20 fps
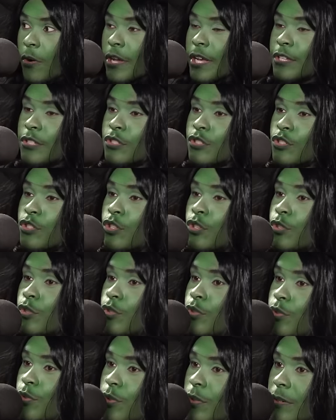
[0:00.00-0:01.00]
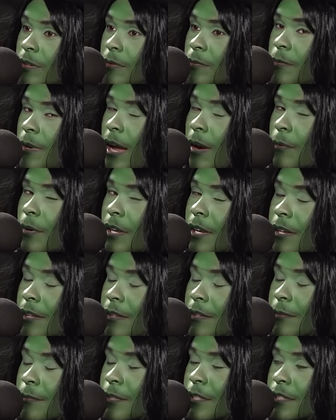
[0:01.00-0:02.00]
is too. Now we're getting a
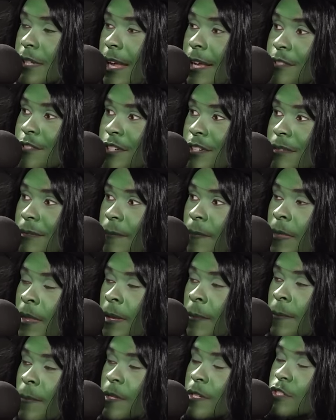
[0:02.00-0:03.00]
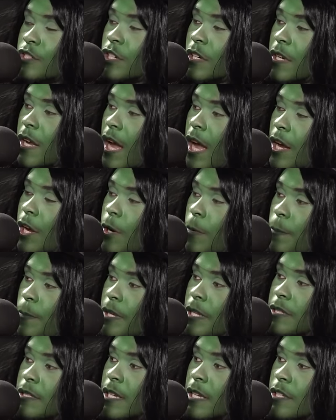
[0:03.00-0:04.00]
little bit tangent. Chicago. Chicago
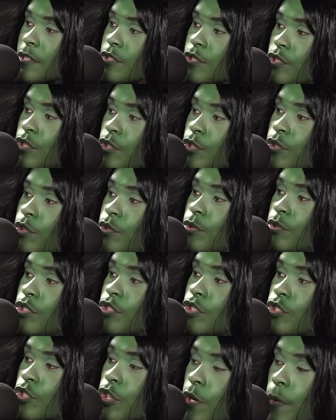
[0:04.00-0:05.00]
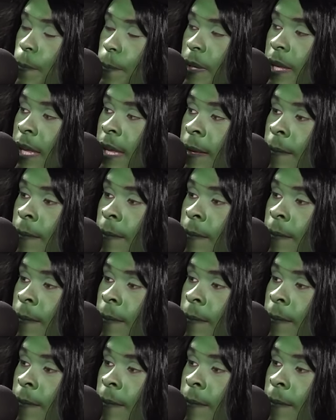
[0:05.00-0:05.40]
pizza is too like soupy.